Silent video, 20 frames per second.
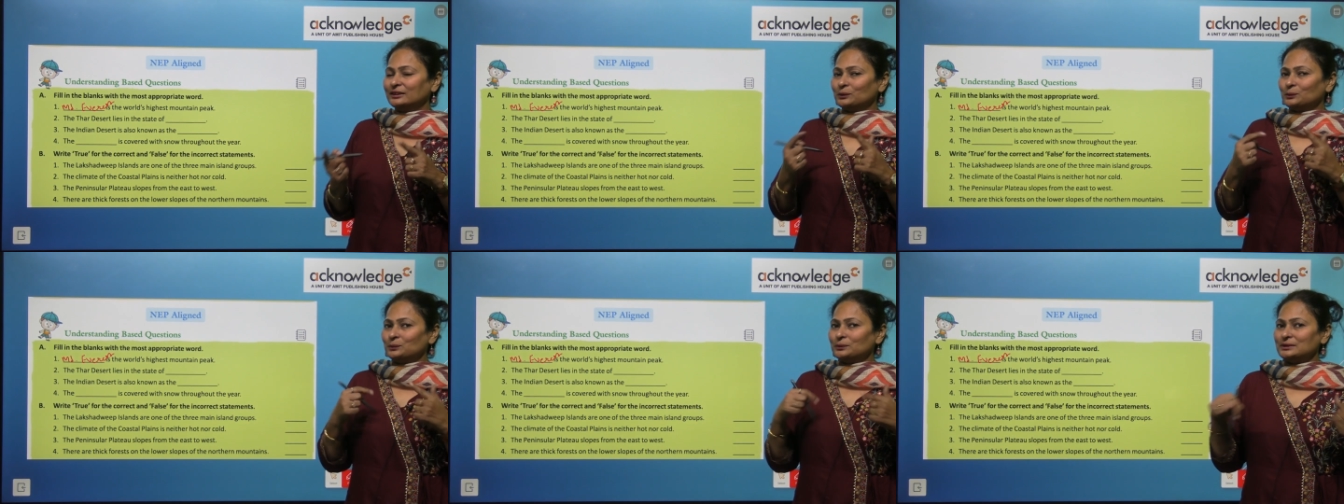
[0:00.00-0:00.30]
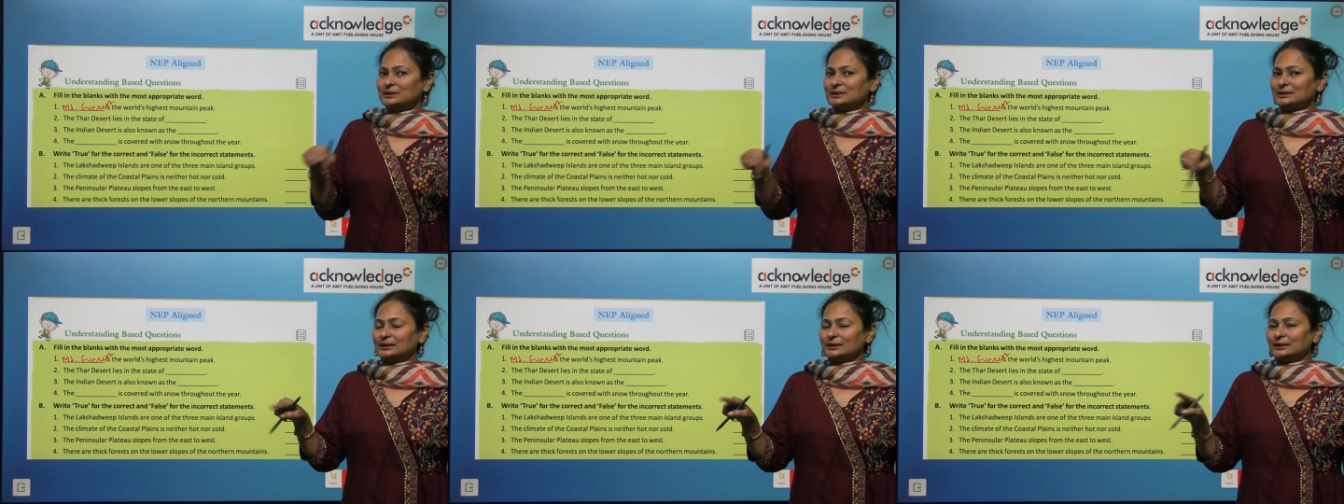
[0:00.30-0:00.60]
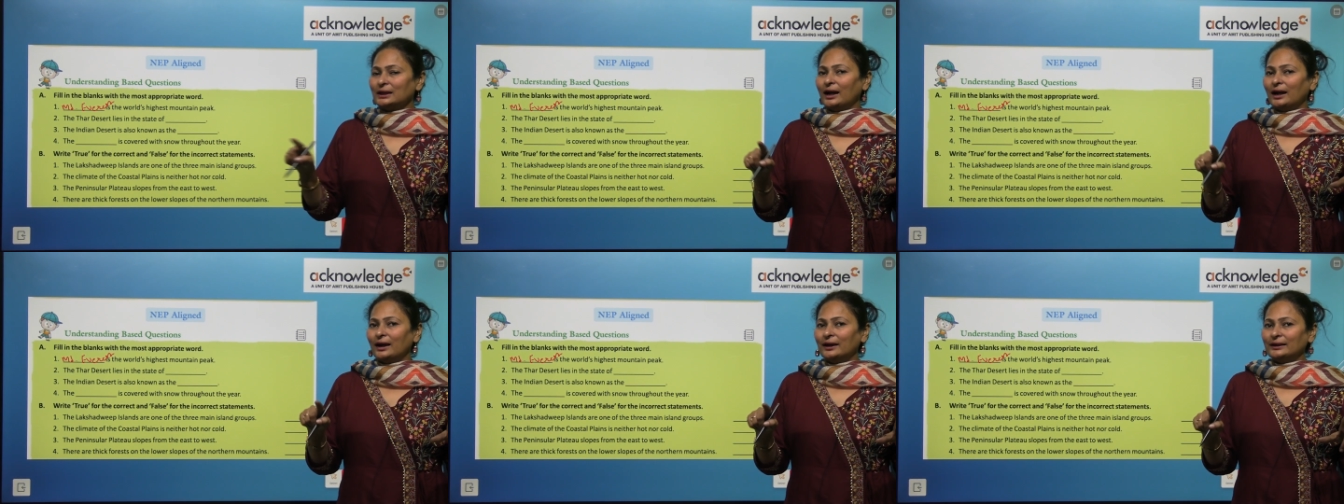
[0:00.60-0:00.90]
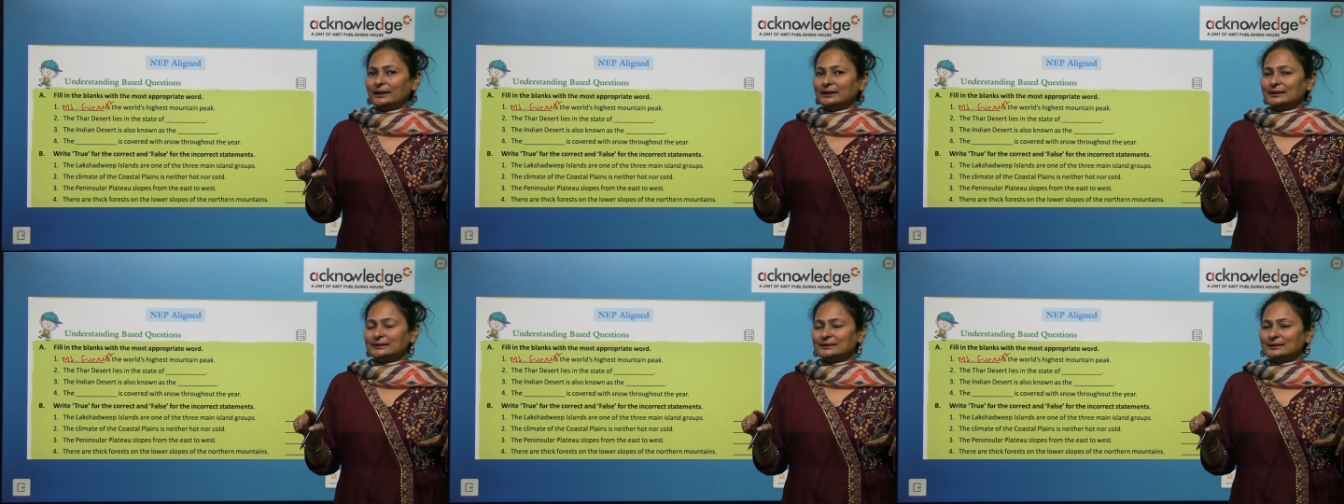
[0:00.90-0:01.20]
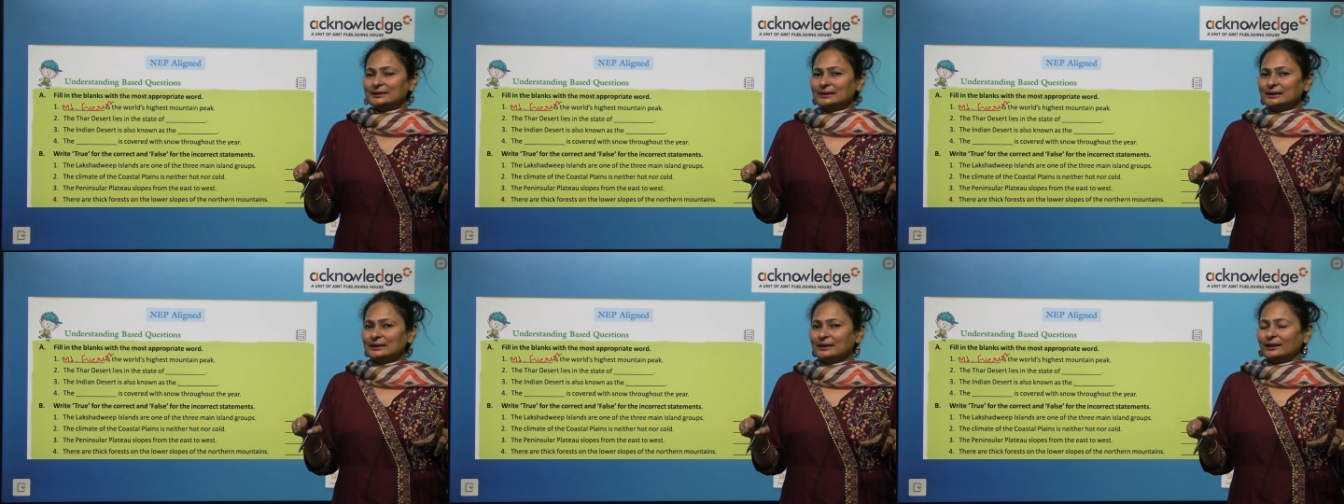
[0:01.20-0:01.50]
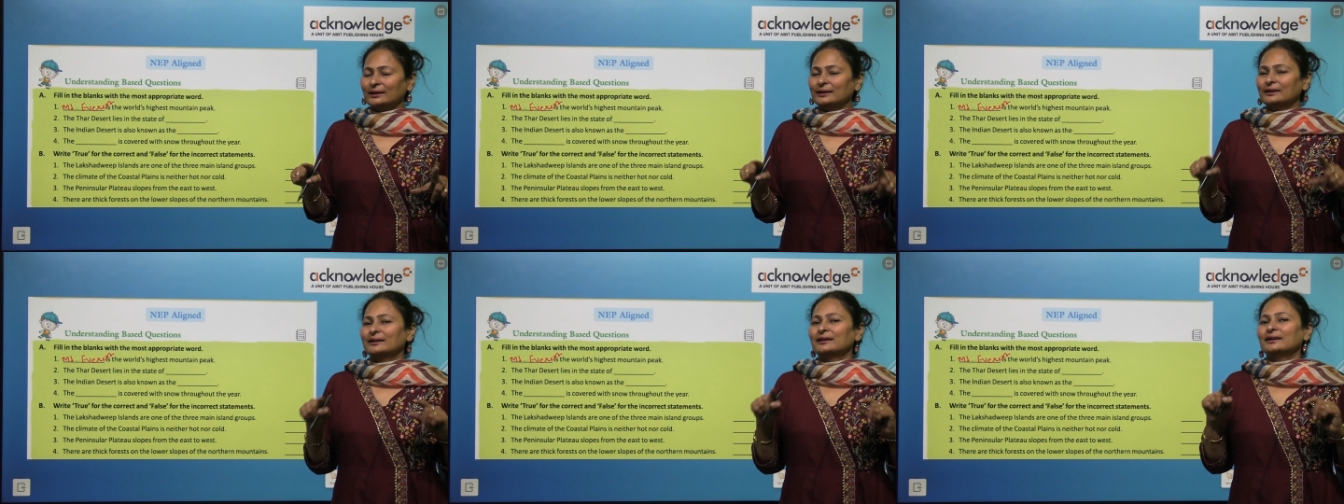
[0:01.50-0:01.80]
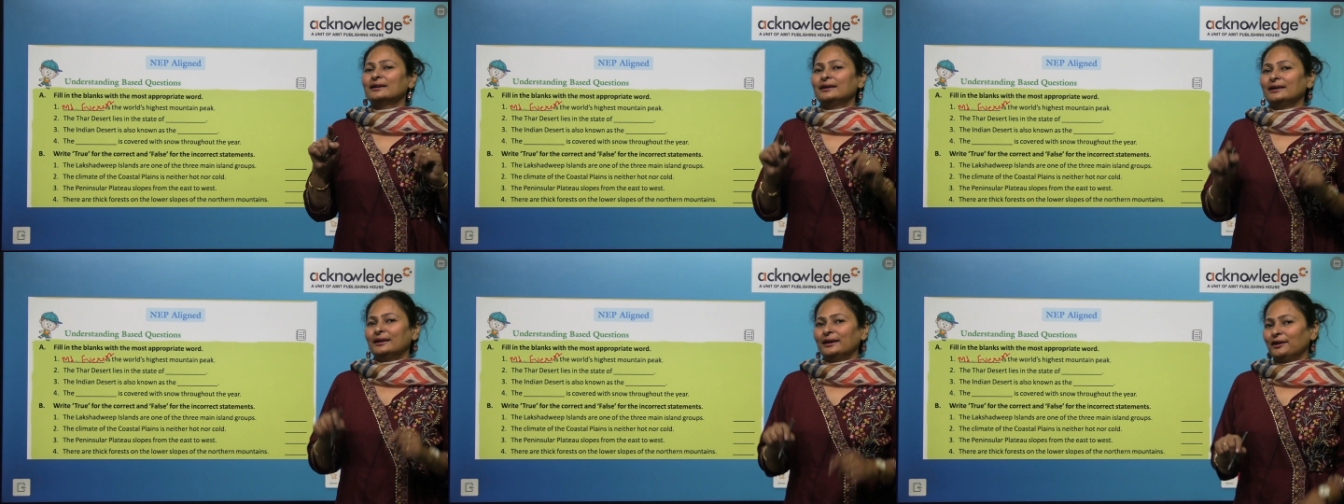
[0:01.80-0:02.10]
covers the Thar Desert?
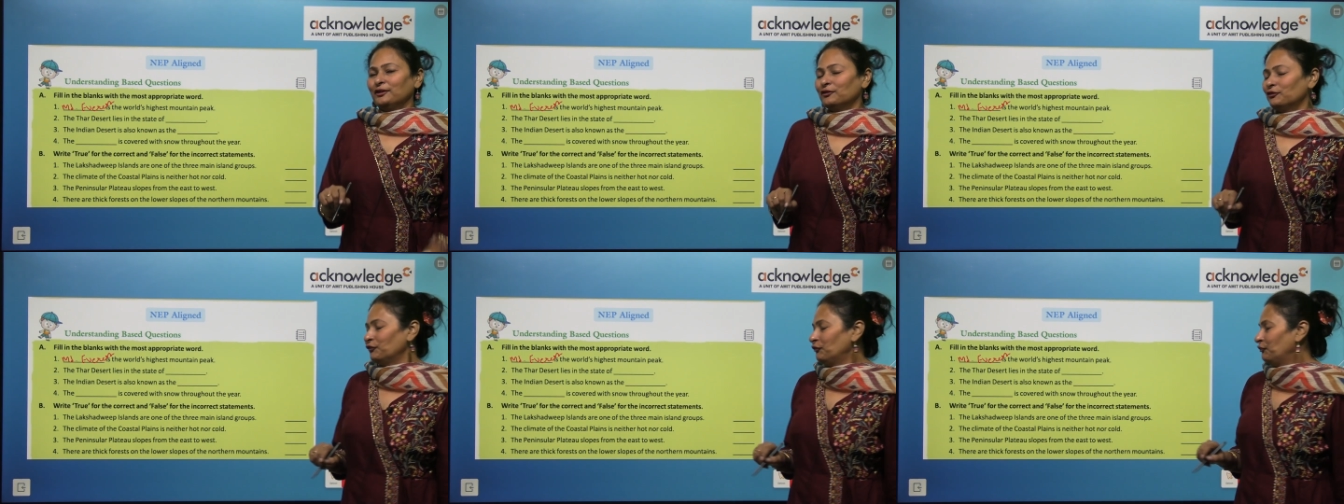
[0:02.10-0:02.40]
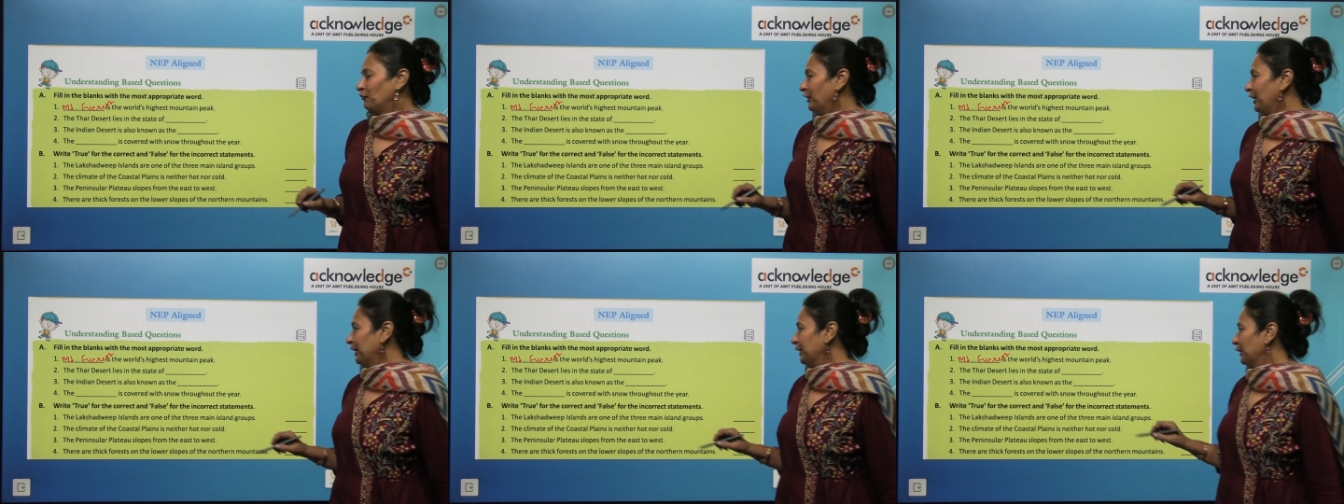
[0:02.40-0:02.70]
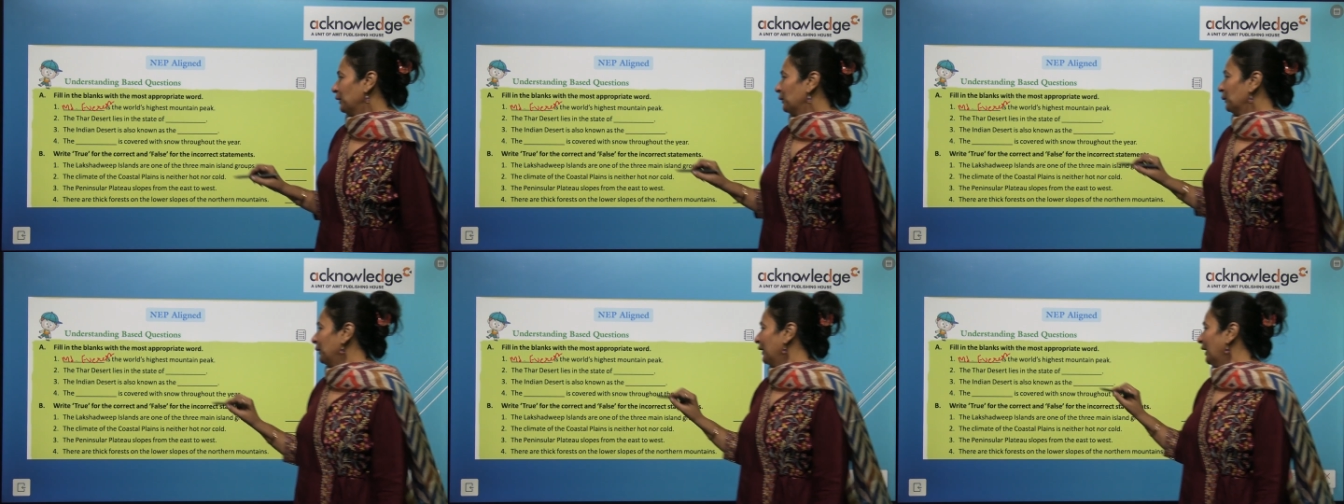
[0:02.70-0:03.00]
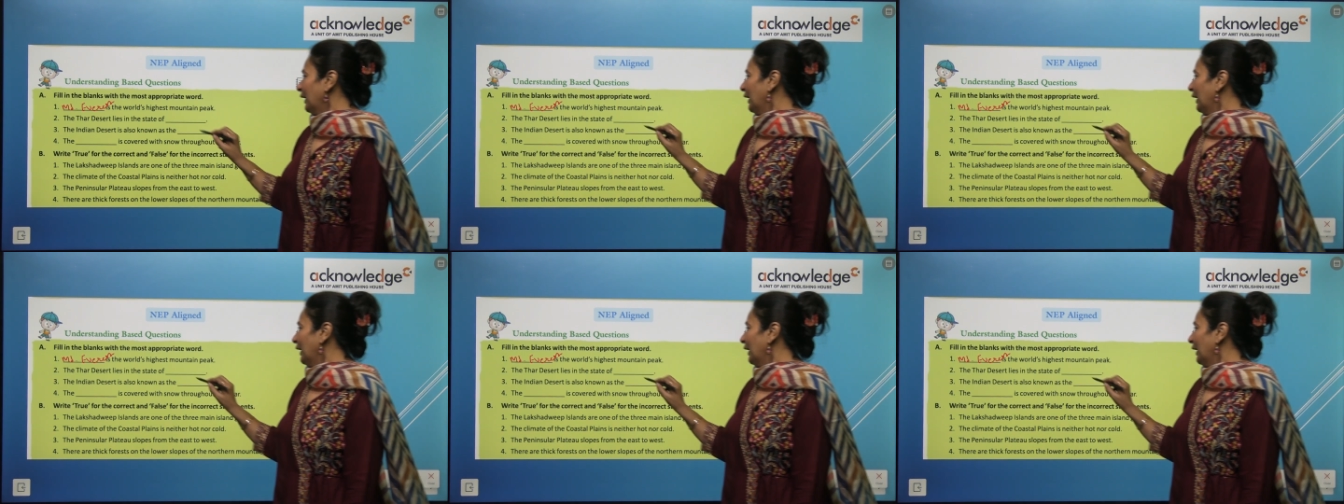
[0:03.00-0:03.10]
Very good